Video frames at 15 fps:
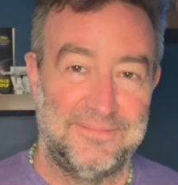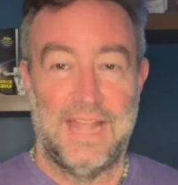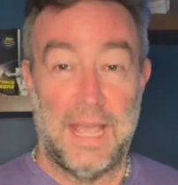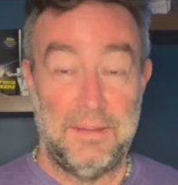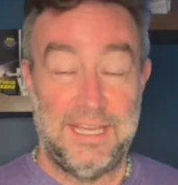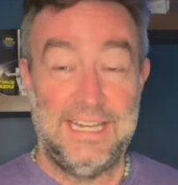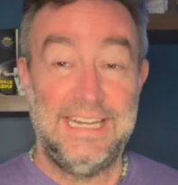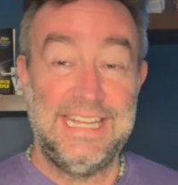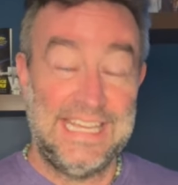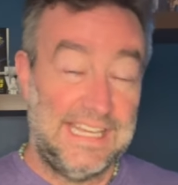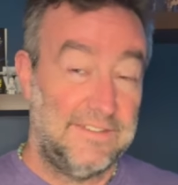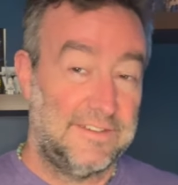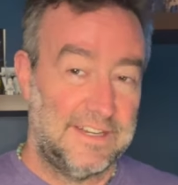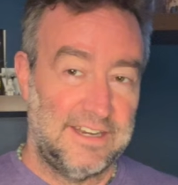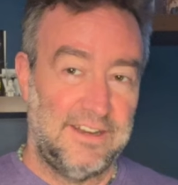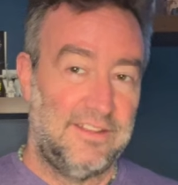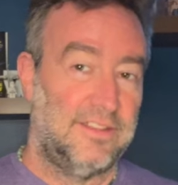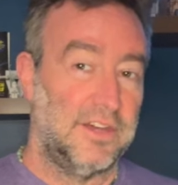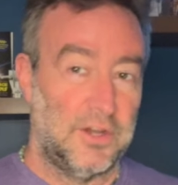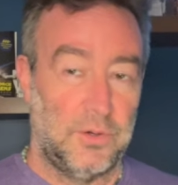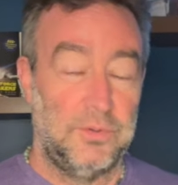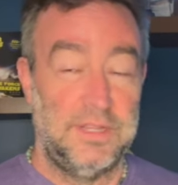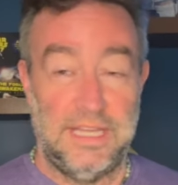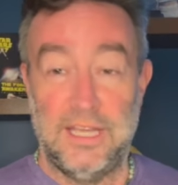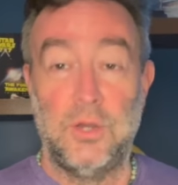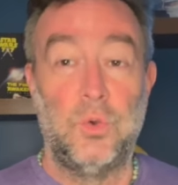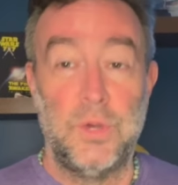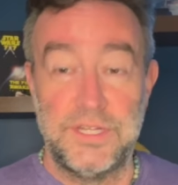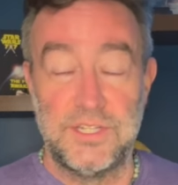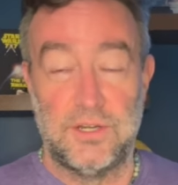I mean, even though the
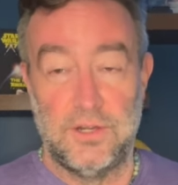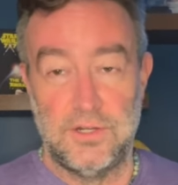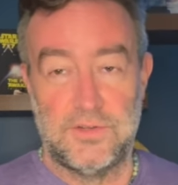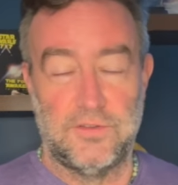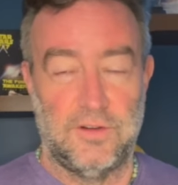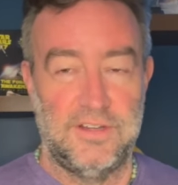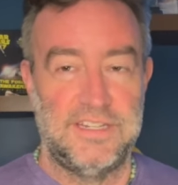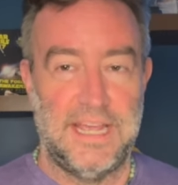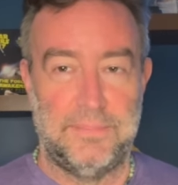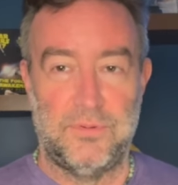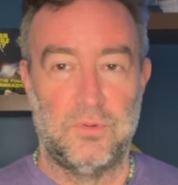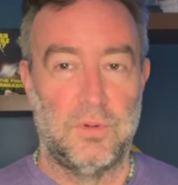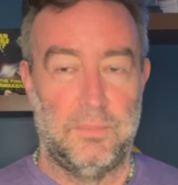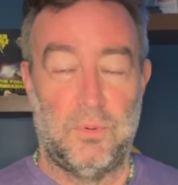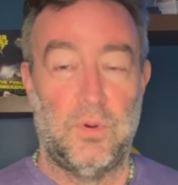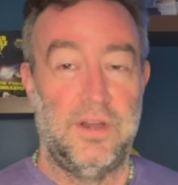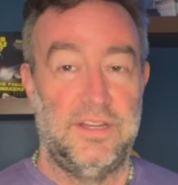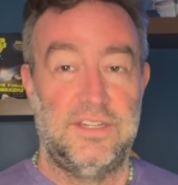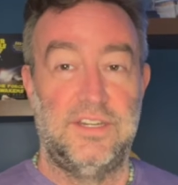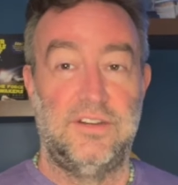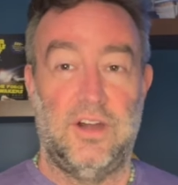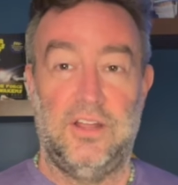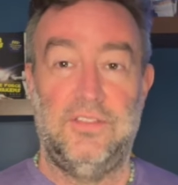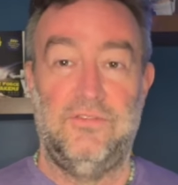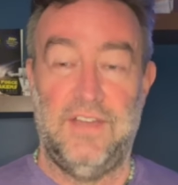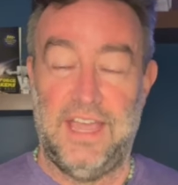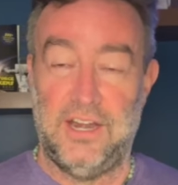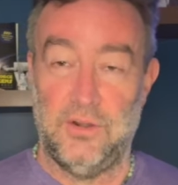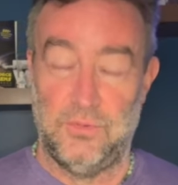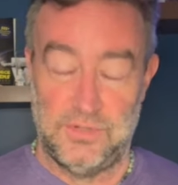Inquisitors, for example, reported to Darth
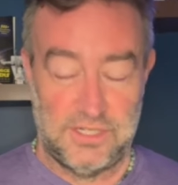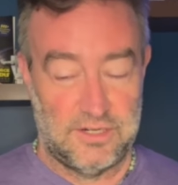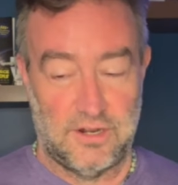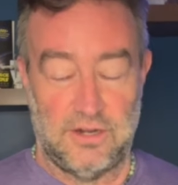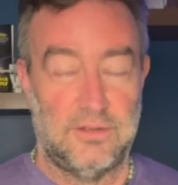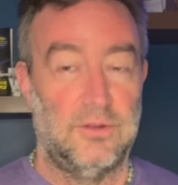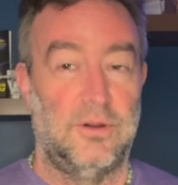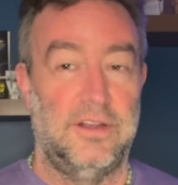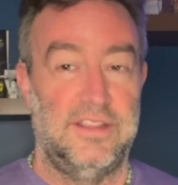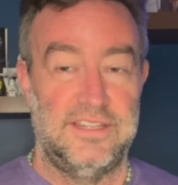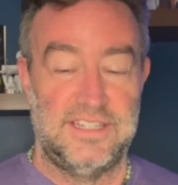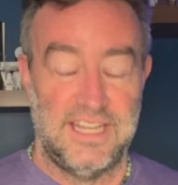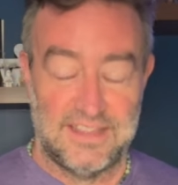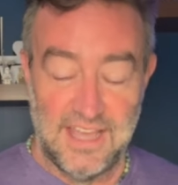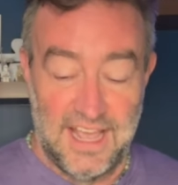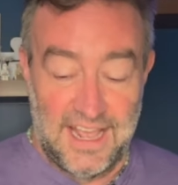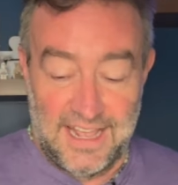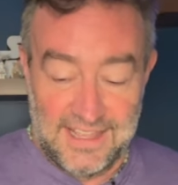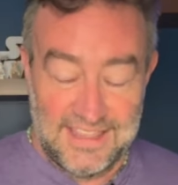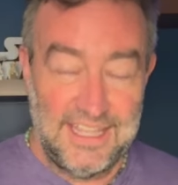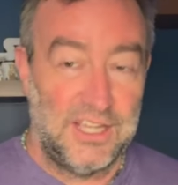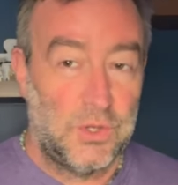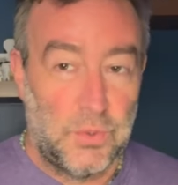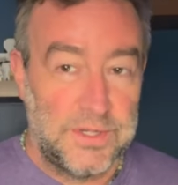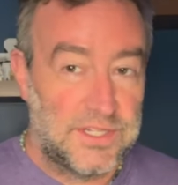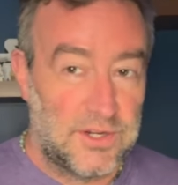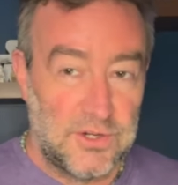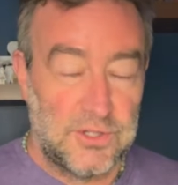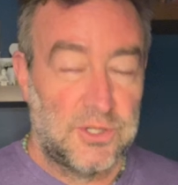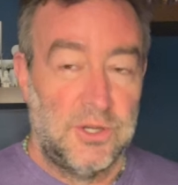Vader, who was Dark Lord of the Sith, the
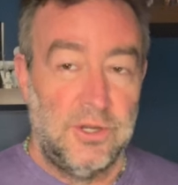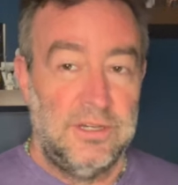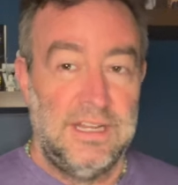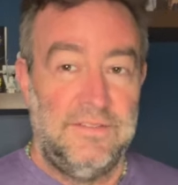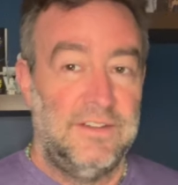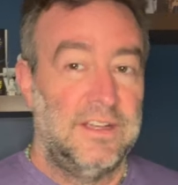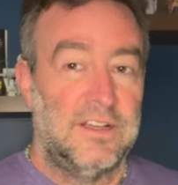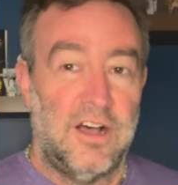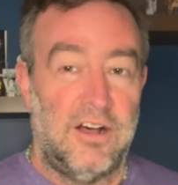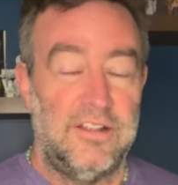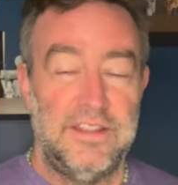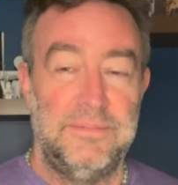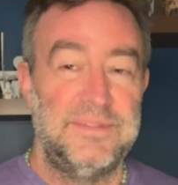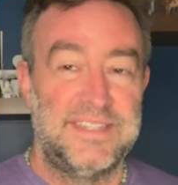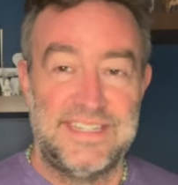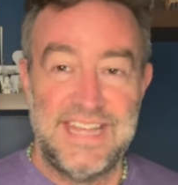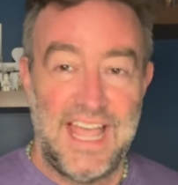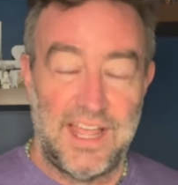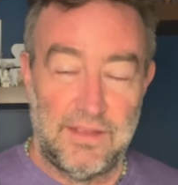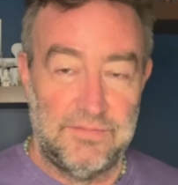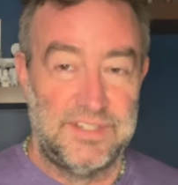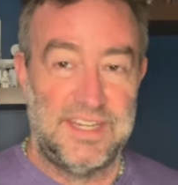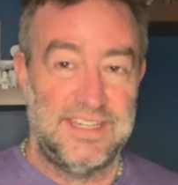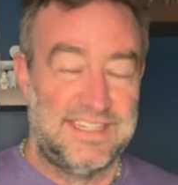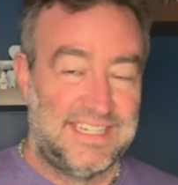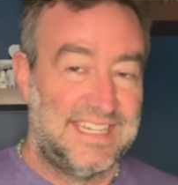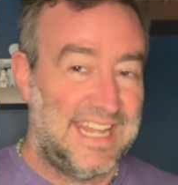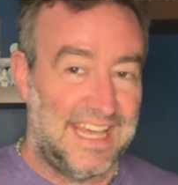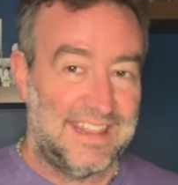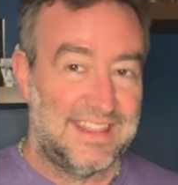Inquisitors couldn't even call themselves
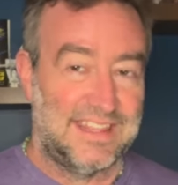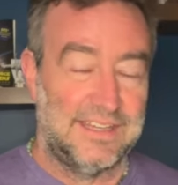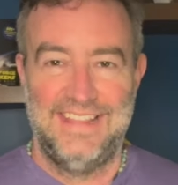Sith.